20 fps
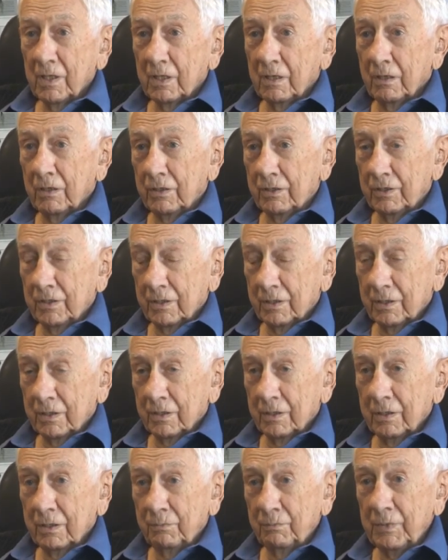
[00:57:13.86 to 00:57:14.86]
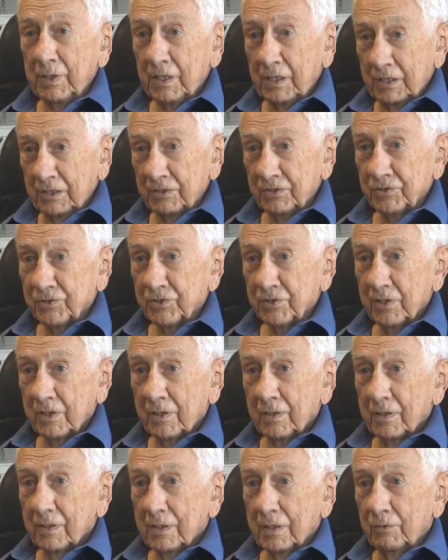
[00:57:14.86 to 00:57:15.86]
on, uh, on meetings.
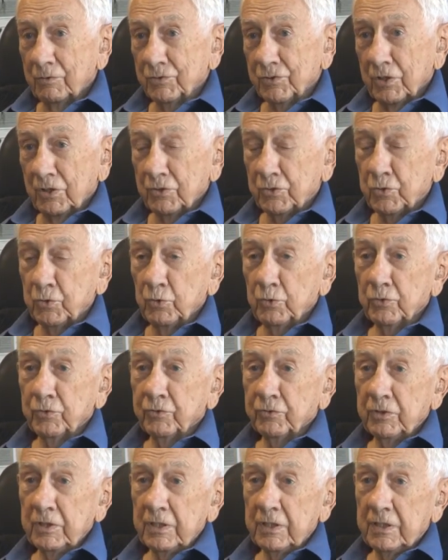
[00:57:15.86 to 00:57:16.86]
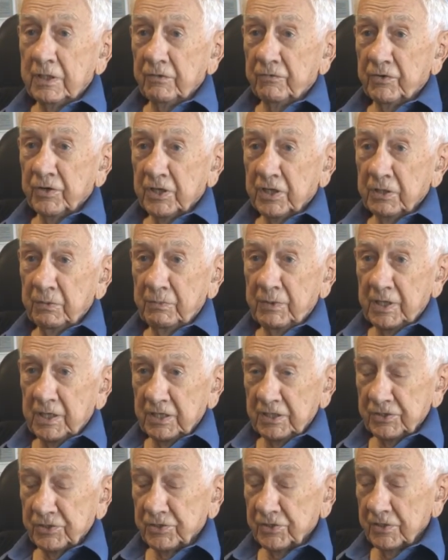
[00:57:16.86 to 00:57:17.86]
I was on two or three different
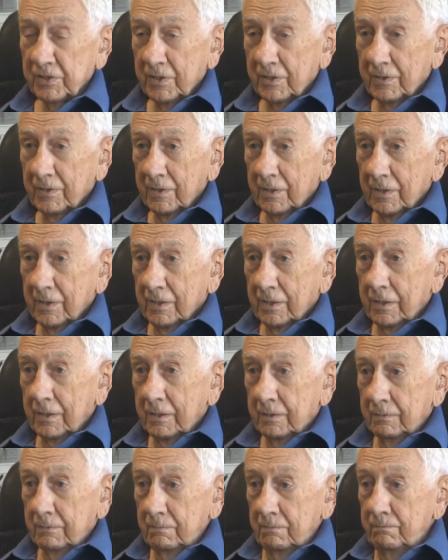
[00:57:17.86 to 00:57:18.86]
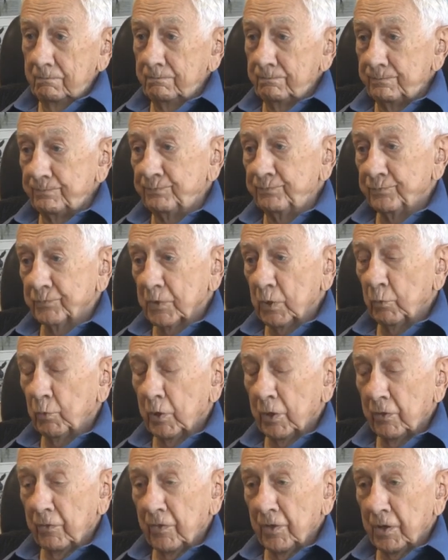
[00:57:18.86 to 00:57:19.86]
committees. And
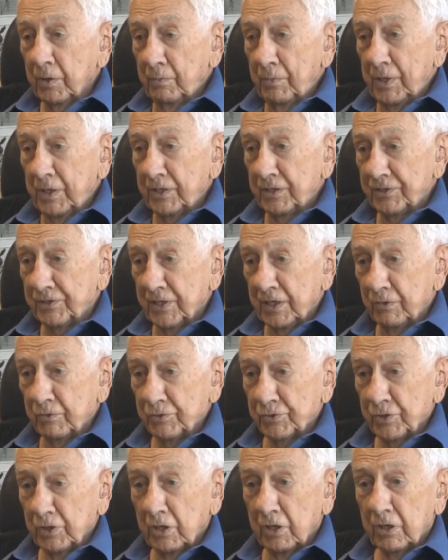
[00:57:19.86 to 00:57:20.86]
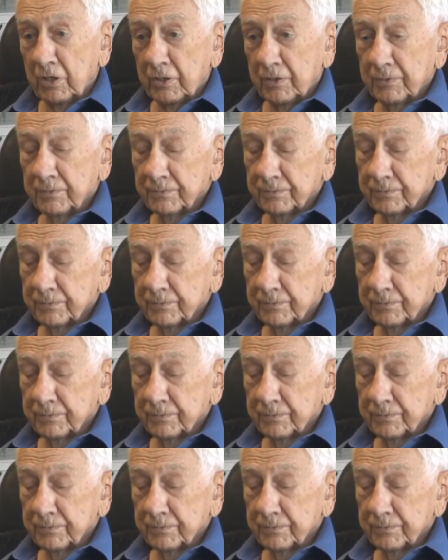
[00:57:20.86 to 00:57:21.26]
one of the committees I was on